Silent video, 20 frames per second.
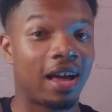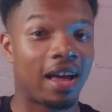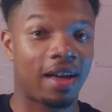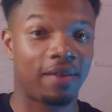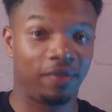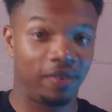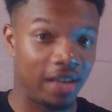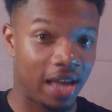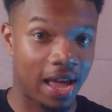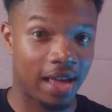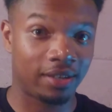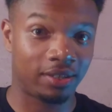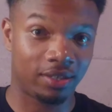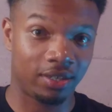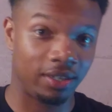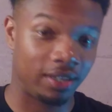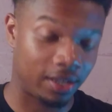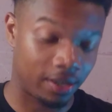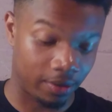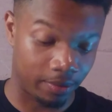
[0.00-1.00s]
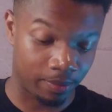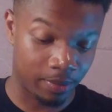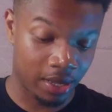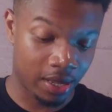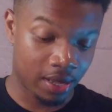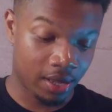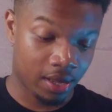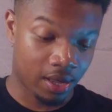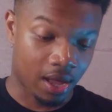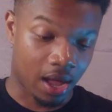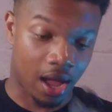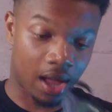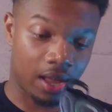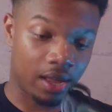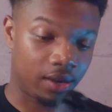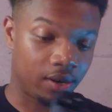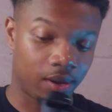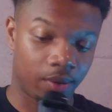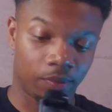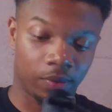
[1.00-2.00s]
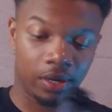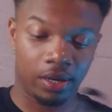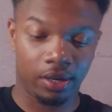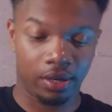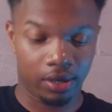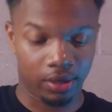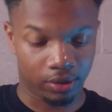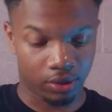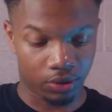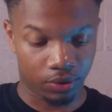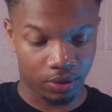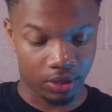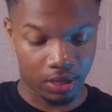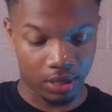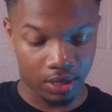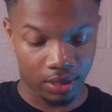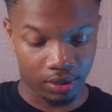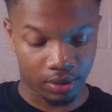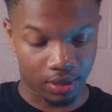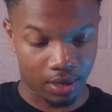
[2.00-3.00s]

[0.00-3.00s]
I have yet to get them. I end up running into these,